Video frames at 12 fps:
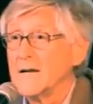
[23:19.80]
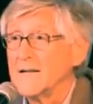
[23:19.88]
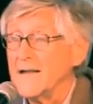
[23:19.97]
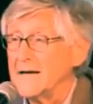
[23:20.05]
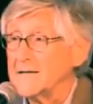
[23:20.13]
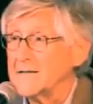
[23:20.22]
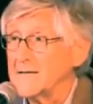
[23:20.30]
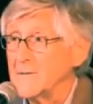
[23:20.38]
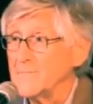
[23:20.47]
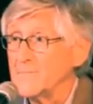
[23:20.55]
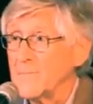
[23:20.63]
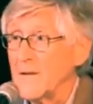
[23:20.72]
that,
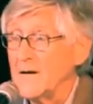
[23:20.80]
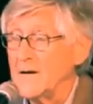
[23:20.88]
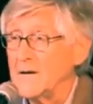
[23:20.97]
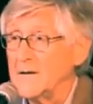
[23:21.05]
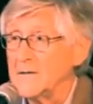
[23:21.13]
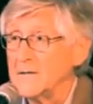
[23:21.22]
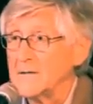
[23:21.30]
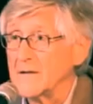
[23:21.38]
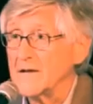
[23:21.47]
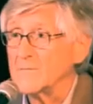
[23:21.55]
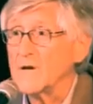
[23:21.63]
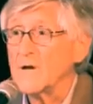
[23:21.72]
um, uh,
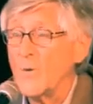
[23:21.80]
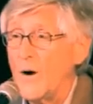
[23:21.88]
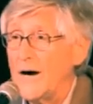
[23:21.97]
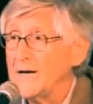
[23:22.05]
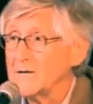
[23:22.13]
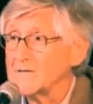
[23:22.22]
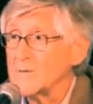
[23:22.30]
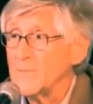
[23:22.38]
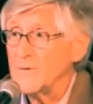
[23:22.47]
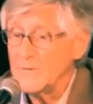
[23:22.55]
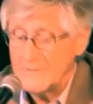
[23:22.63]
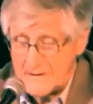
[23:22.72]
that requires a
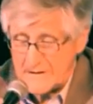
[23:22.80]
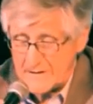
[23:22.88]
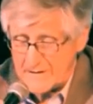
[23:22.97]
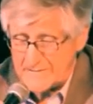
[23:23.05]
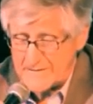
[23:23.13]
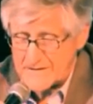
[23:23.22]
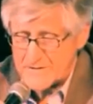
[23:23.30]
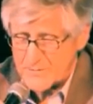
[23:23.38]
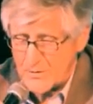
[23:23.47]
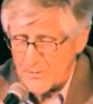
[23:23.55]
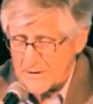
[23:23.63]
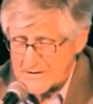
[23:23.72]
building of this
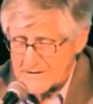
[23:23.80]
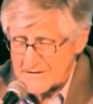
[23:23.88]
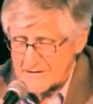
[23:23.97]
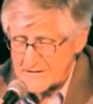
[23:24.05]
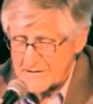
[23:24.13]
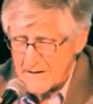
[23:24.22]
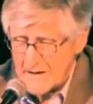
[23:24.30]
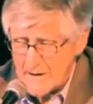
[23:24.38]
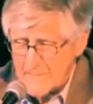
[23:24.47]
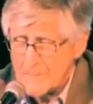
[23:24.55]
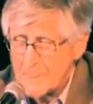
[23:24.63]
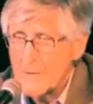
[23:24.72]
robustness?
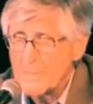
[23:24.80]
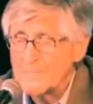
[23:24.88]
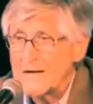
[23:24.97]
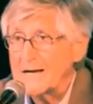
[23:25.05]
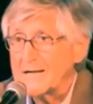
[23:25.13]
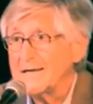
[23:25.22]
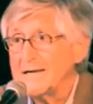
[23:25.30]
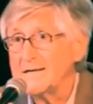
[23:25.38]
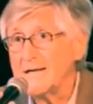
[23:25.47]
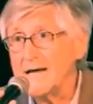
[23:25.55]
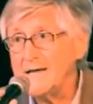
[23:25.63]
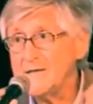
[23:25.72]
And I think
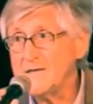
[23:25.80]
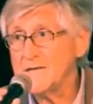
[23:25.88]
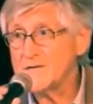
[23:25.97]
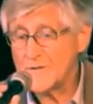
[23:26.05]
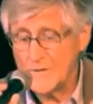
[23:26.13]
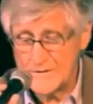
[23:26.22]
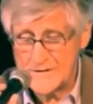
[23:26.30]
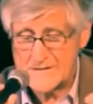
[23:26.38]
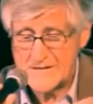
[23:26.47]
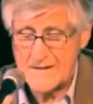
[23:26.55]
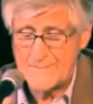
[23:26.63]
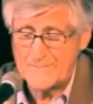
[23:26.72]
Daiichi's shown us
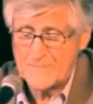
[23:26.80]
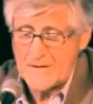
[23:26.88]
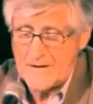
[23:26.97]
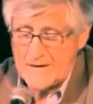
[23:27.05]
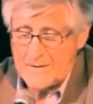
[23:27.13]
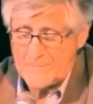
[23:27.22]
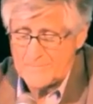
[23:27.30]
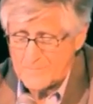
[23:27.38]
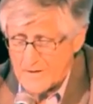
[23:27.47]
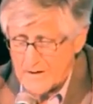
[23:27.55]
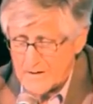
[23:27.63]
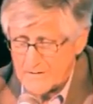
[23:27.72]
that um,
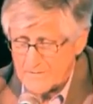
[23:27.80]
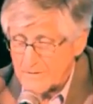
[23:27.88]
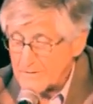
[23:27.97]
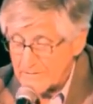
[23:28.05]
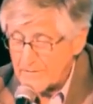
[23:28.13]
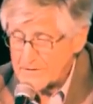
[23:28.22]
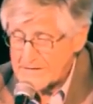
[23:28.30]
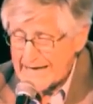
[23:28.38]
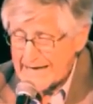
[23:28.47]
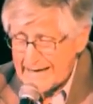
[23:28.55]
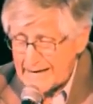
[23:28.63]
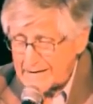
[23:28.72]

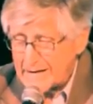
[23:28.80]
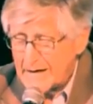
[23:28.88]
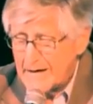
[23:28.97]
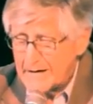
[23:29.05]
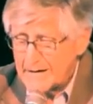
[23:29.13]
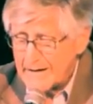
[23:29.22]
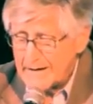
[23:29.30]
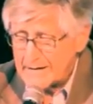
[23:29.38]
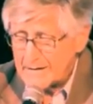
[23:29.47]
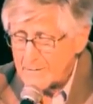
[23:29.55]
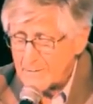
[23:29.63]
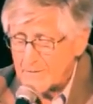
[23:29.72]
firsthand
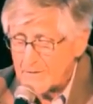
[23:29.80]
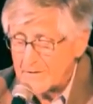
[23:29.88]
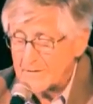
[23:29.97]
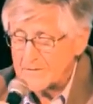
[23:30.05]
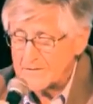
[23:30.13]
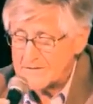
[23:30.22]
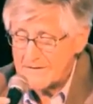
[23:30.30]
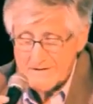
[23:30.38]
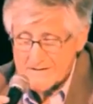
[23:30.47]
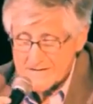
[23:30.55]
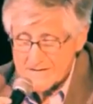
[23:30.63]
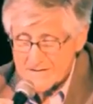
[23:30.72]
that the
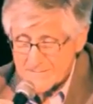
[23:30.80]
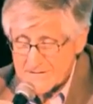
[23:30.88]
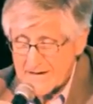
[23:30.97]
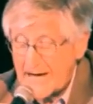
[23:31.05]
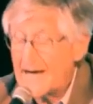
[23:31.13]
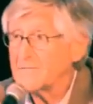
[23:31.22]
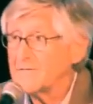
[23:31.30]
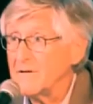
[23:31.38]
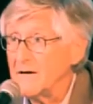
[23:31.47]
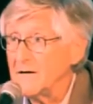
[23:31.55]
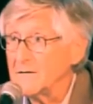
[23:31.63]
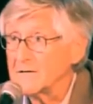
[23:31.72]
safety systems can
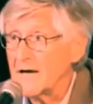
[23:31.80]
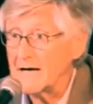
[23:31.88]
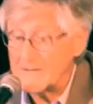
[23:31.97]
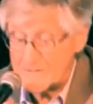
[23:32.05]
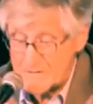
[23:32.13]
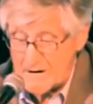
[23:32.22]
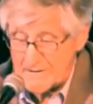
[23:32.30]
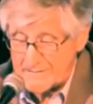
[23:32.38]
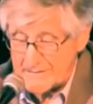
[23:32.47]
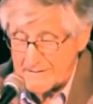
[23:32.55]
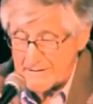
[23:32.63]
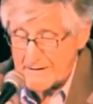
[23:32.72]
fail
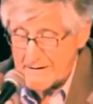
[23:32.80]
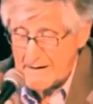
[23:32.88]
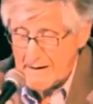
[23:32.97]
catastrophically.